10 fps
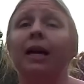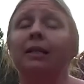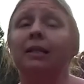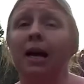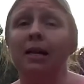
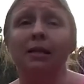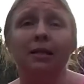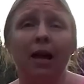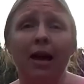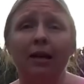It
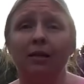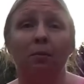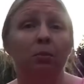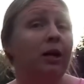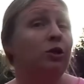does take
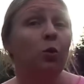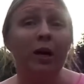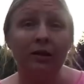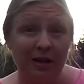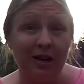some blood,
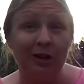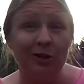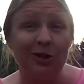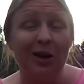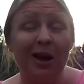sweat, and
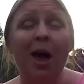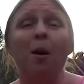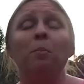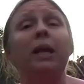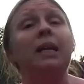tears,
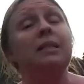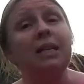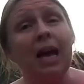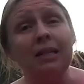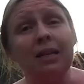but it
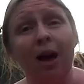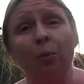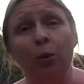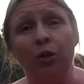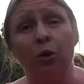does
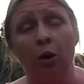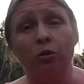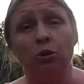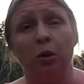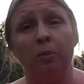help with the
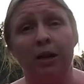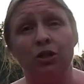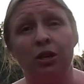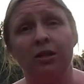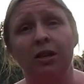grocery
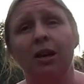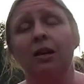budget.